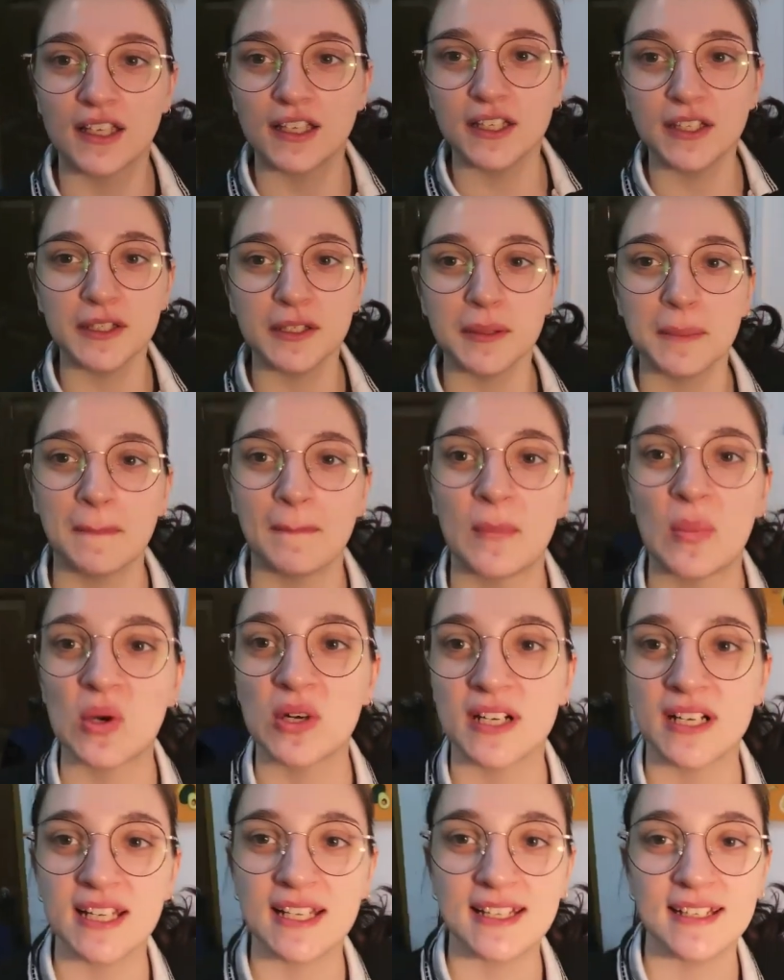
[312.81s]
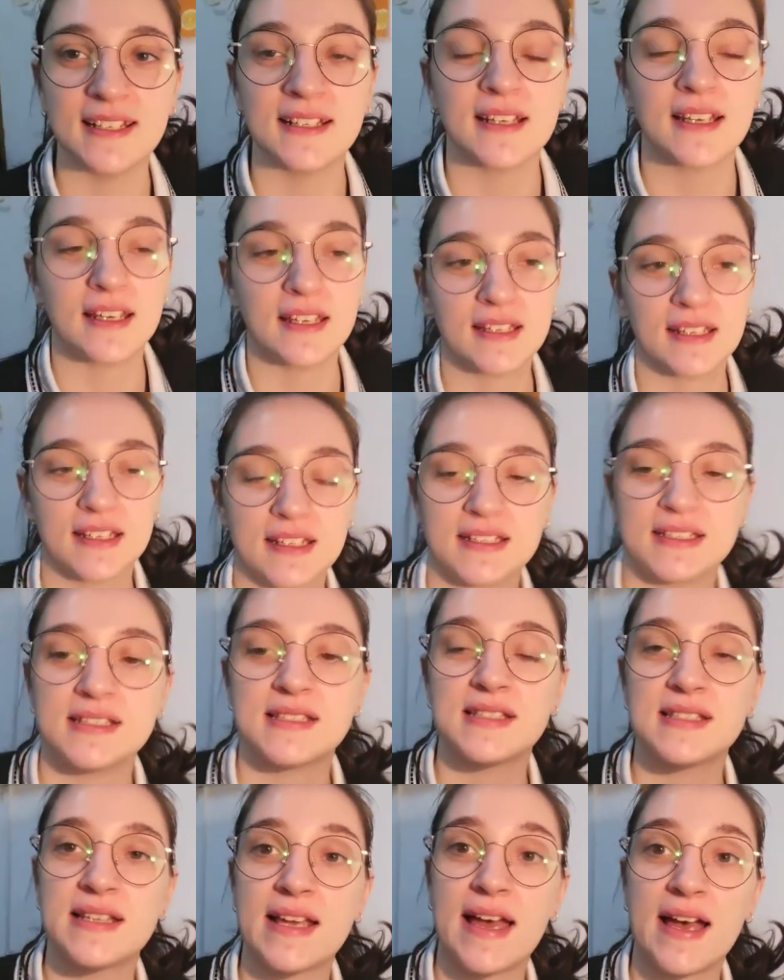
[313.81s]
Good morning.
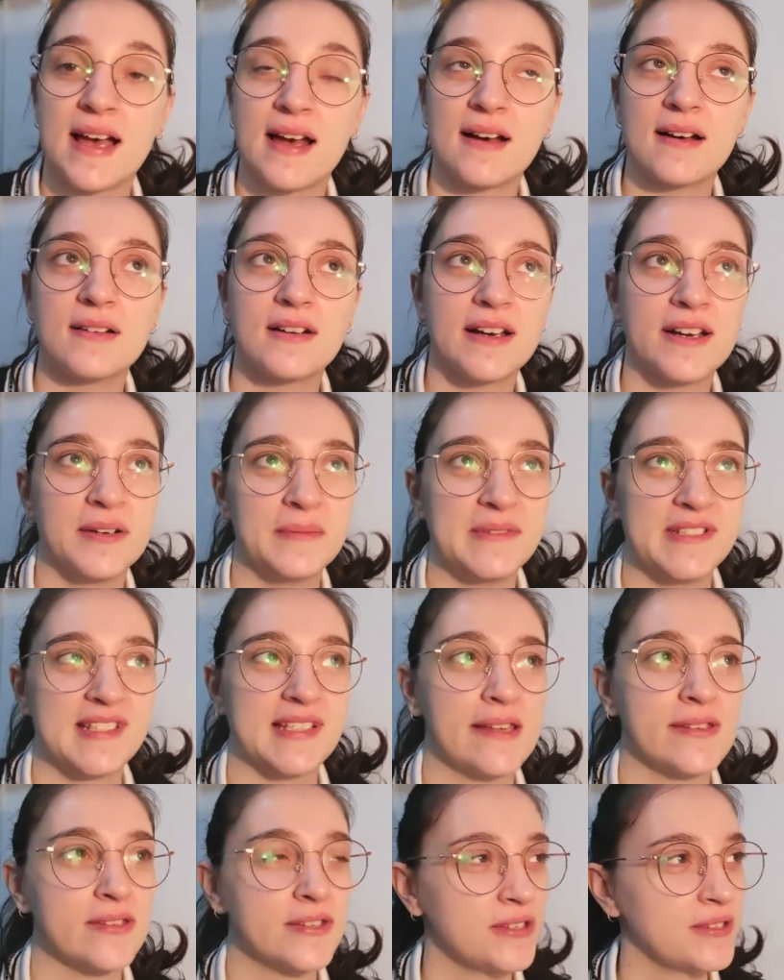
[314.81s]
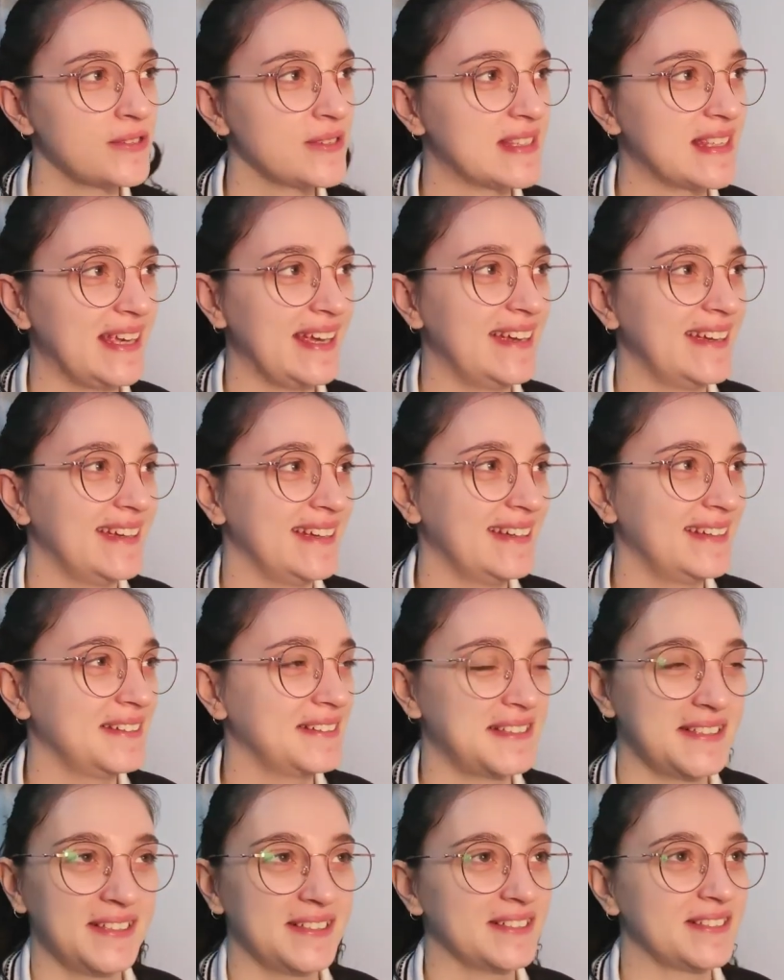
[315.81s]
now, I almost said Tuesday.
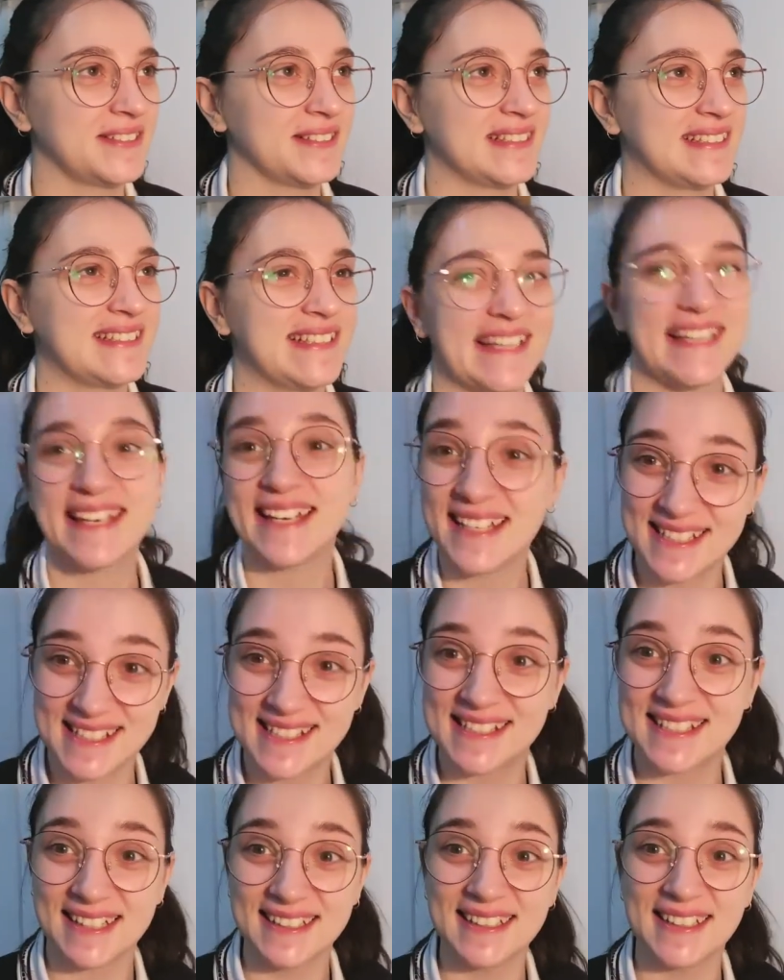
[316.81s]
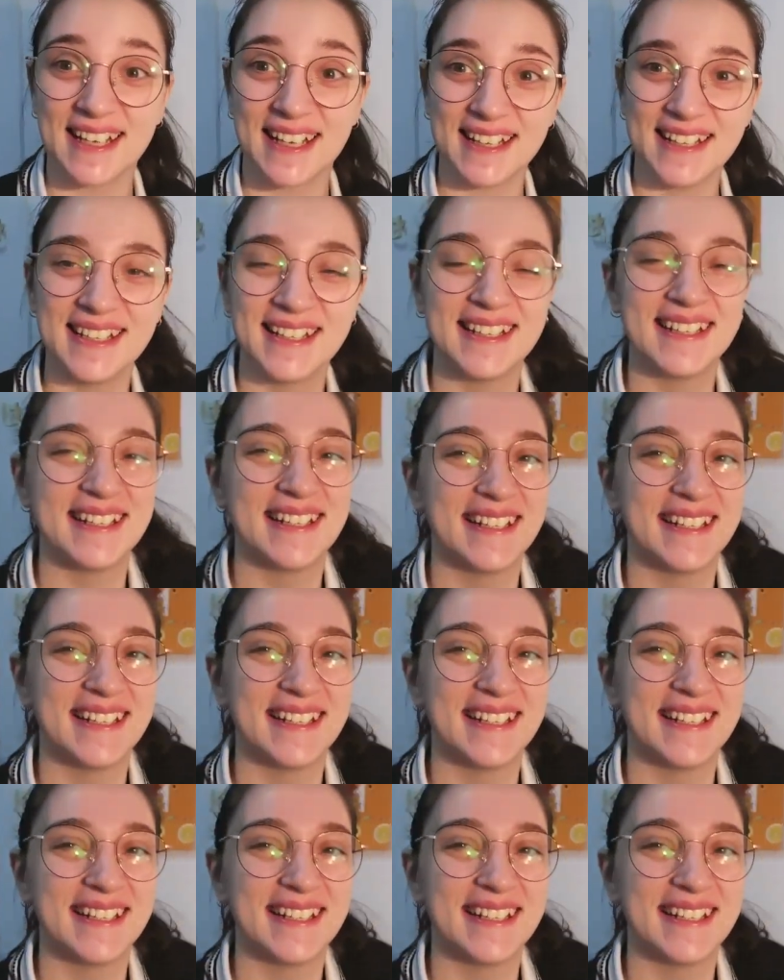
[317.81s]
It's not Tuesday, it's Sunday.